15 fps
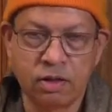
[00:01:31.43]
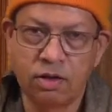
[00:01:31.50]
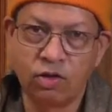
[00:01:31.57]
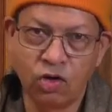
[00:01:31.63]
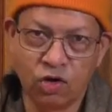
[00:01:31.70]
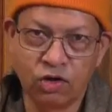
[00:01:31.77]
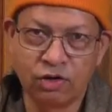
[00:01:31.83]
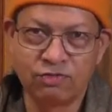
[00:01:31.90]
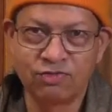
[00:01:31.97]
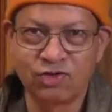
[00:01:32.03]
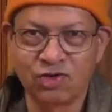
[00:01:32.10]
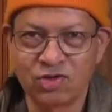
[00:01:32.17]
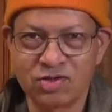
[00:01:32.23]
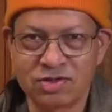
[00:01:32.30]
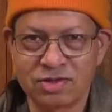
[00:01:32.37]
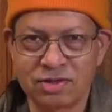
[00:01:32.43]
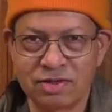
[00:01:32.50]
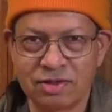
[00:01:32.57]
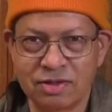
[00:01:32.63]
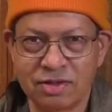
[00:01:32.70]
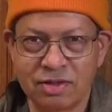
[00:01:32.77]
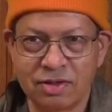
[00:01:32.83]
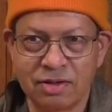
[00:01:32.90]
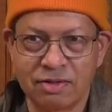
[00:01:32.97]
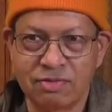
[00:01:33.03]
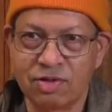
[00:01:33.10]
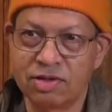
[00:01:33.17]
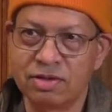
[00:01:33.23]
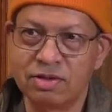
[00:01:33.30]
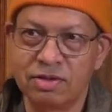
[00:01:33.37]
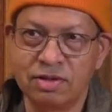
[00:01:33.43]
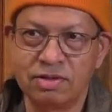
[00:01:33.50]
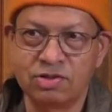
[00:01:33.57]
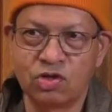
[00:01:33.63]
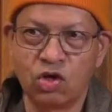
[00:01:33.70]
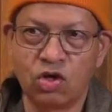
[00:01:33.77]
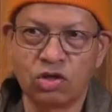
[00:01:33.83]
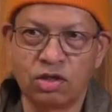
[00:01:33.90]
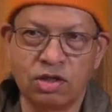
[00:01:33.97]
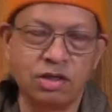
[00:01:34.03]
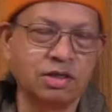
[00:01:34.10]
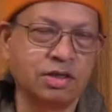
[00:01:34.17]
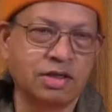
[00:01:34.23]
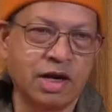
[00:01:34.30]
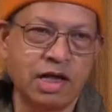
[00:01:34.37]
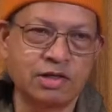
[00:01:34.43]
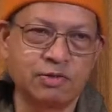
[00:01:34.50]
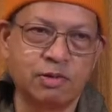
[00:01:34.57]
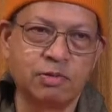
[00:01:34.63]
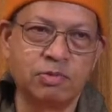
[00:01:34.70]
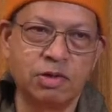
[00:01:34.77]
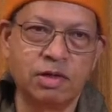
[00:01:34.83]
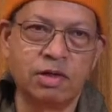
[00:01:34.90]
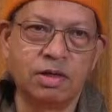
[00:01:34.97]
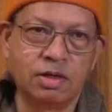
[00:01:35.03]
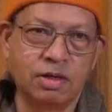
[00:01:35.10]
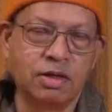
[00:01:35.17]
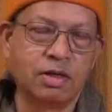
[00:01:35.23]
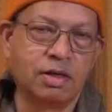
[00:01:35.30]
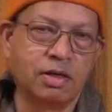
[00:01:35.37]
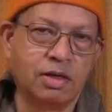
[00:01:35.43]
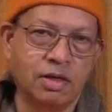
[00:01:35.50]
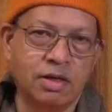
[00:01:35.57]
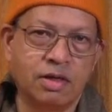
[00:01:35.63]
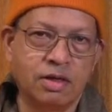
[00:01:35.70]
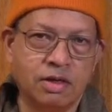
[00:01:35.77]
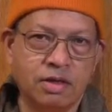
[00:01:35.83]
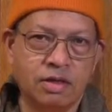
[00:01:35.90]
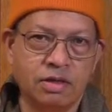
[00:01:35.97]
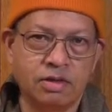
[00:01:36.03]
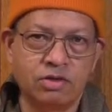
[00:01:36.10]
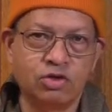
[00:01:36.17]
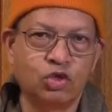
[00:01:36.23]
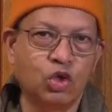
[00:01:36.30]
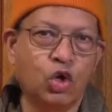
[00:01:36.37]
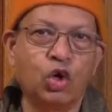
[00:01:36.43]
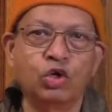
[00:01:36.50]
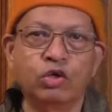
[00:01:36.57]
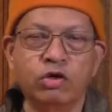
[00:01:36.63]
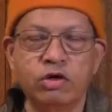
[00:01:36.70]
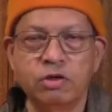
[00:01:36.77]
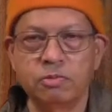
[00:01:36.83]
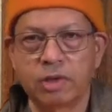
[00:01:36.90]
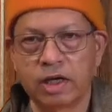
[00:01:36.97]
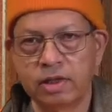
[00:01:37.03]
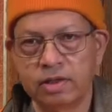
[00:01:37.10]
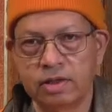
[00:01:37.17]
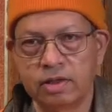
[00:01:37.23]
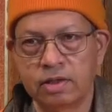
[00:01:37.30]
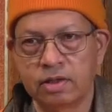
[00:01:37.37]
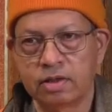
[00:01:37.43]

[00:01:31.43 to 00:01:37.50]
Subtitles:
God, of course. But is God ungraspable? To the ordinary mind.